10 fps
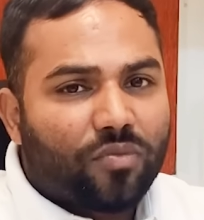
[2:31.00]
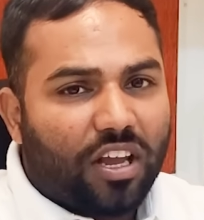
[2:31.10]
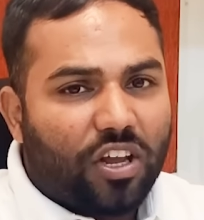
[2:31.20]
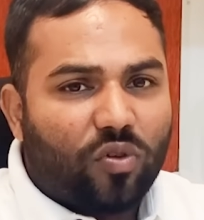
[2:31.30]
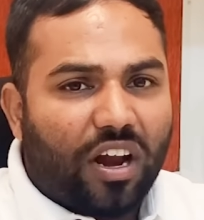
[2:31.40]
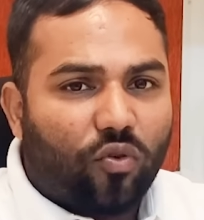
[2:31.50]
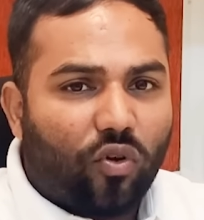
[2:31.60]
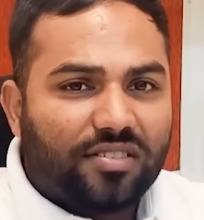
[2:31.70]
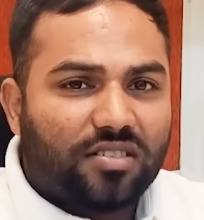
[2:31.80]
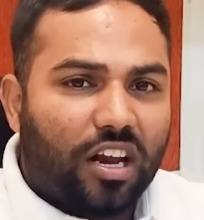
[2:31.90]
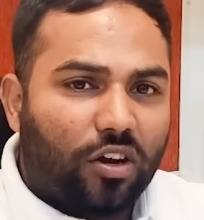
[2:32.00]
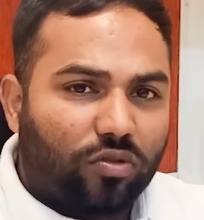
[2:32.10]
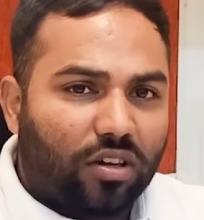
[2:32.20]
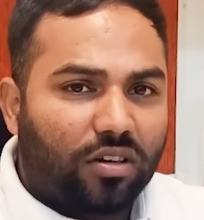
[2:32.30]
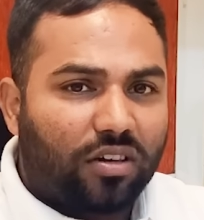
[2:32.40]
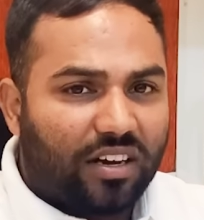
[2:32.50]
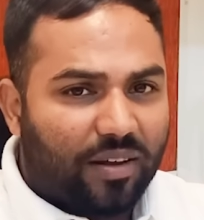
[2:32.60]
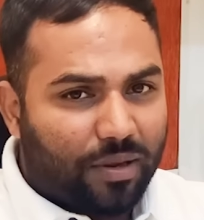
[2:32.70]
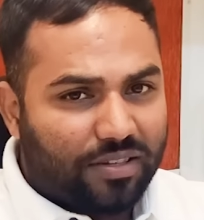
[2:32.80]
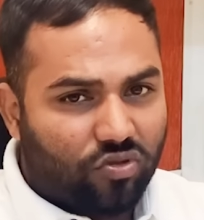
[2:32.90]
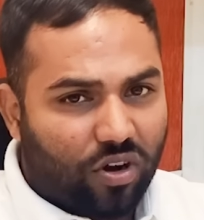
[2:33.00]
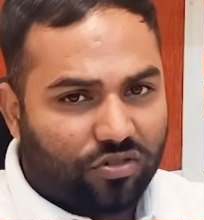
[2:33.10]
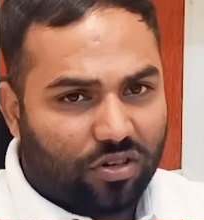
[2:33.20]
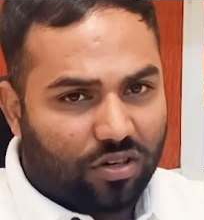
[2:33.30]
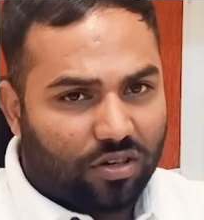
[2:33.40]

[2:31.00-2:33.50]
addressed into the database structure.